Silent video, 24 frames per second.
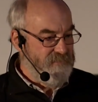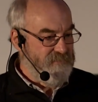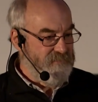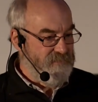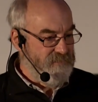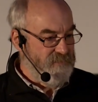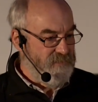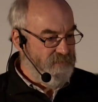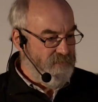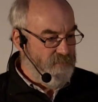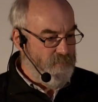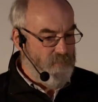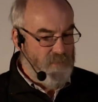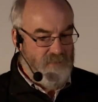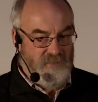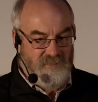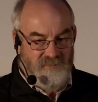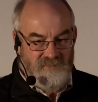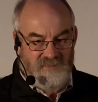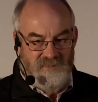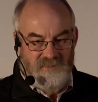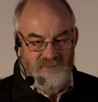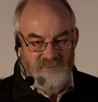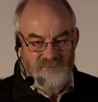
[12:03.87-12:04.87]
It's not a
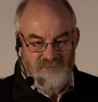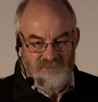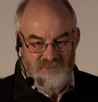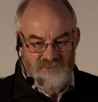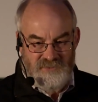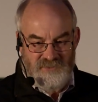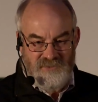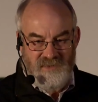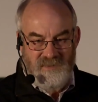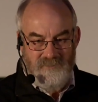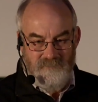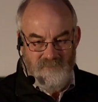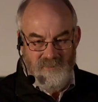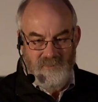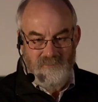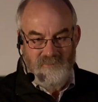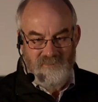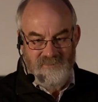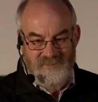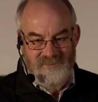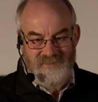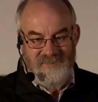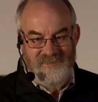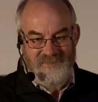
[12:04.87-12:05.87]
quality you can train
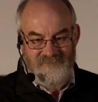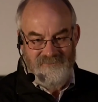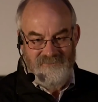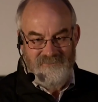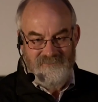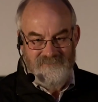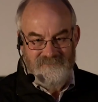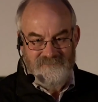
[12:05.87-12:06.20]
people to have.